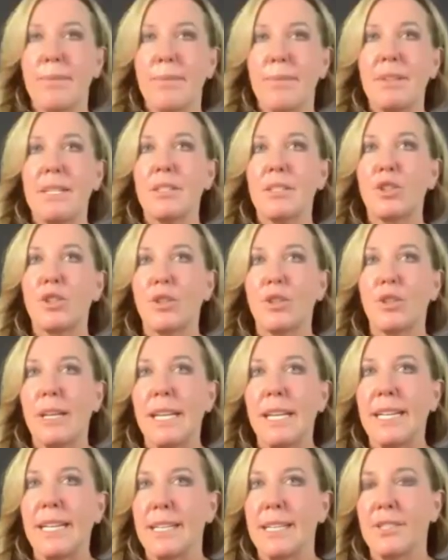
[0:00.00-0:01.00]
of these
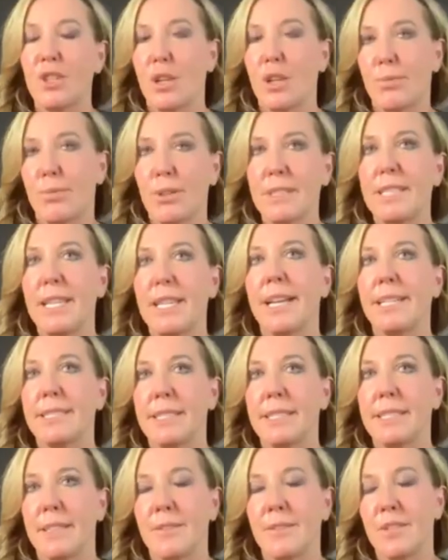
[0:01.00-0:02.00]
ingredients are
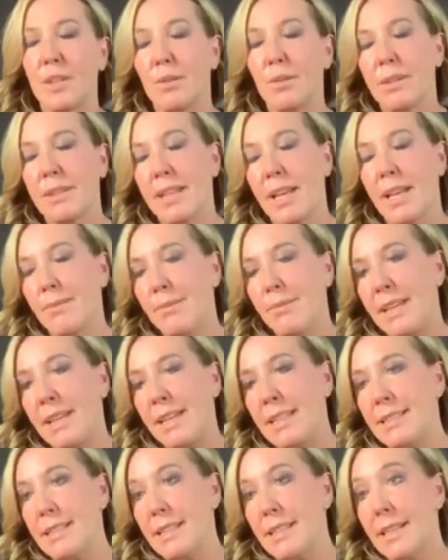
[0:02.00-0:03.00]
protective. So what that
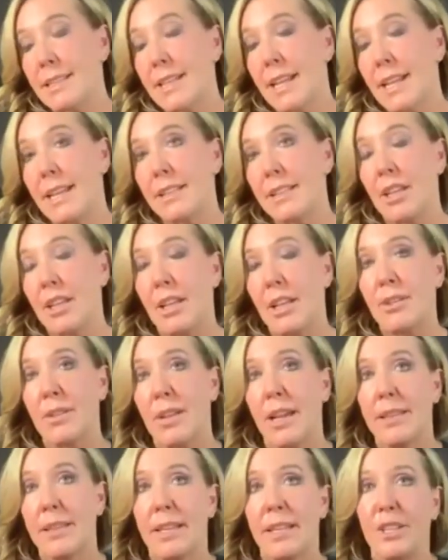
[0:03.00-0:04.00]
means is,
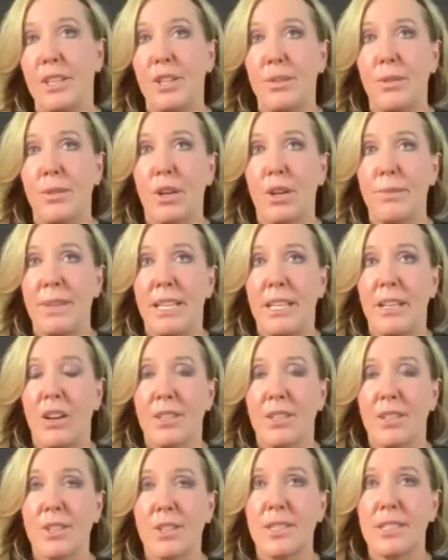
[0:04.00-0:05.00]
and I think you heard me
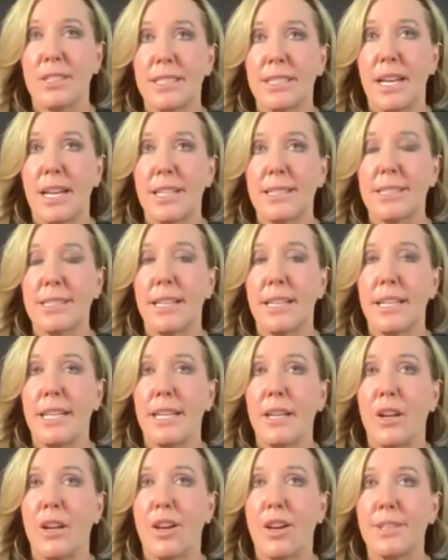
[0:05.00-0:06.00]
also discuss that
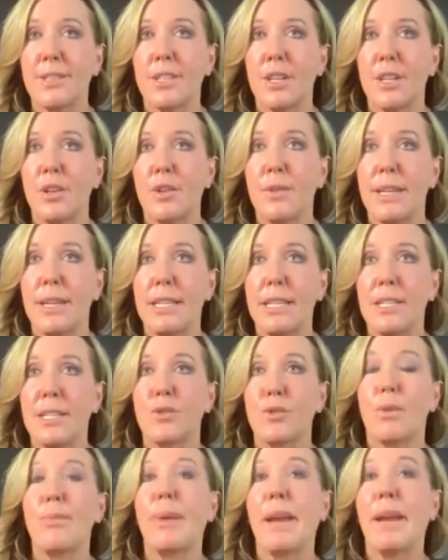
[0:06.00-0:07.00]
it also
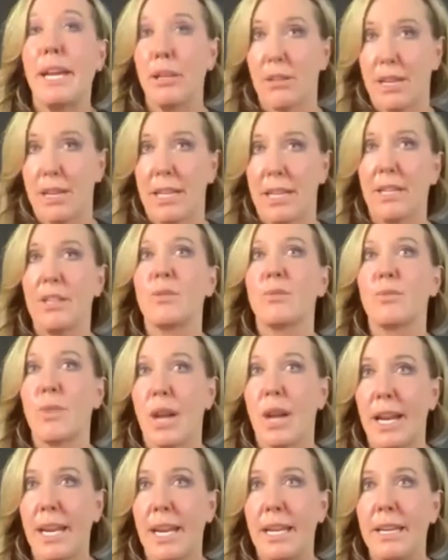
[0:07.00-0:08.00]
is repairing,
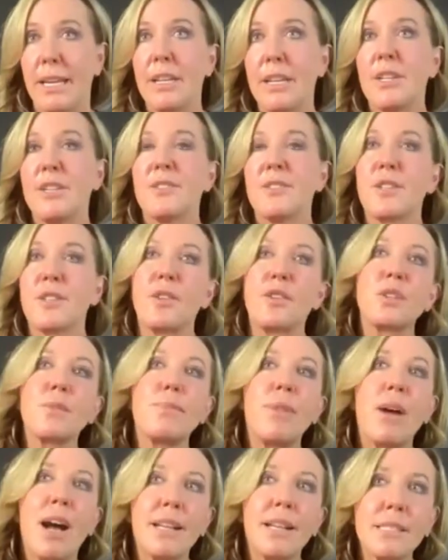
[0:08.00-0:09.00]
right? So there's a
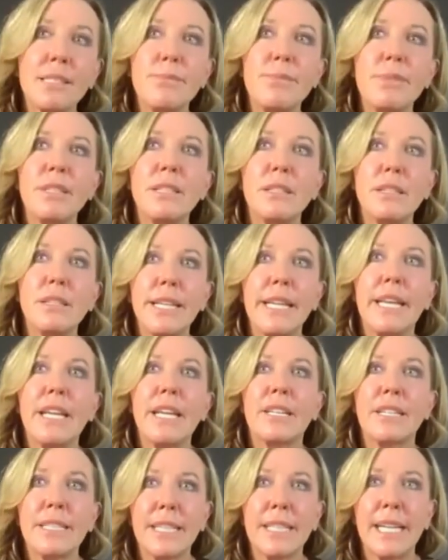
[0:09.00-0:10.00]

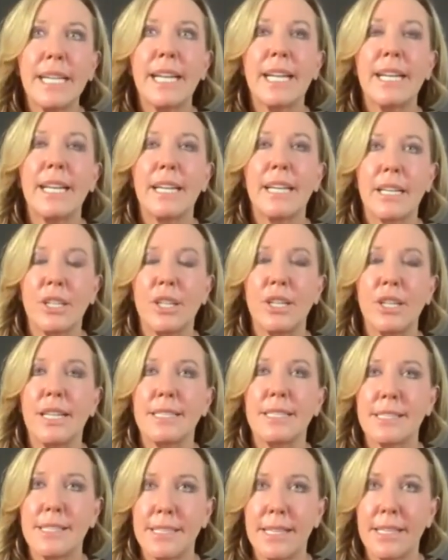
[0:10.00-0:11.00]
possibility it could
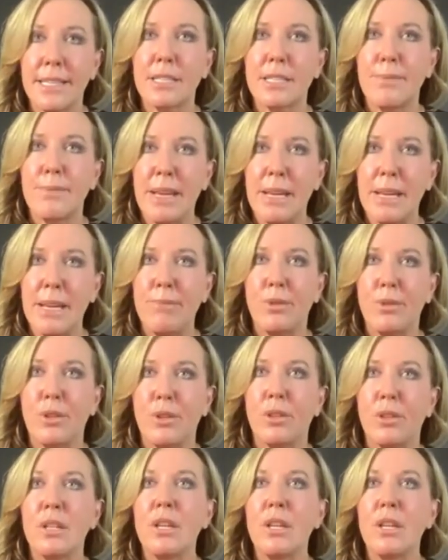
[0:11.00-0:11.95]
assist people